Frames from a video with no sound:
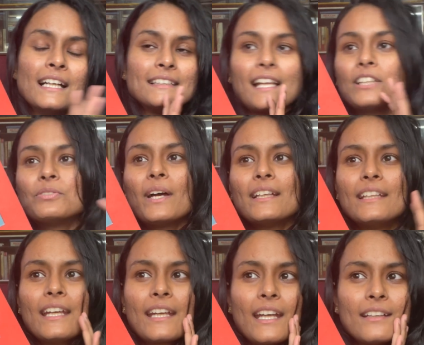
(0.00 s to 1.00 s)
That's why
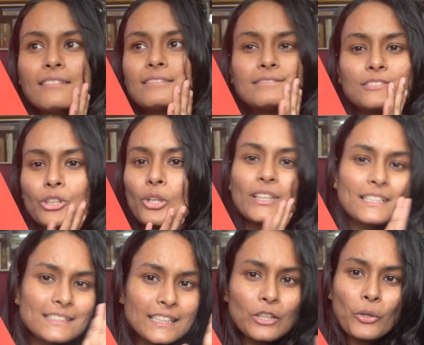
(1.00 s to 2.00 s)
they can,
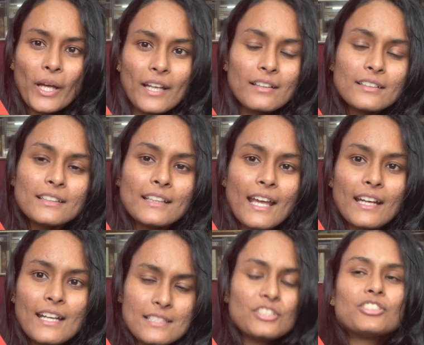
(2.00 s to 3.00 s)
there's zero error in their
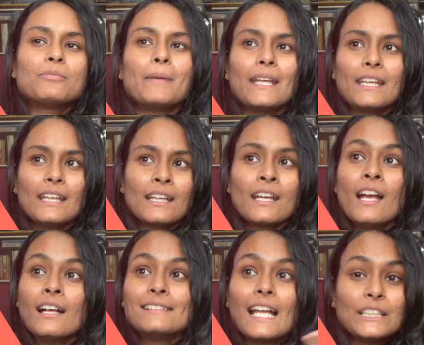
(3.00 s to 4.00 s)
decision making.
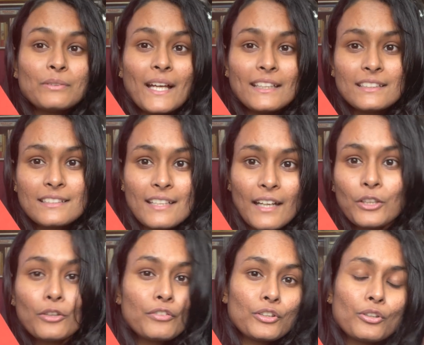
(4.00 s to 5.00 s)
That's why the threat of,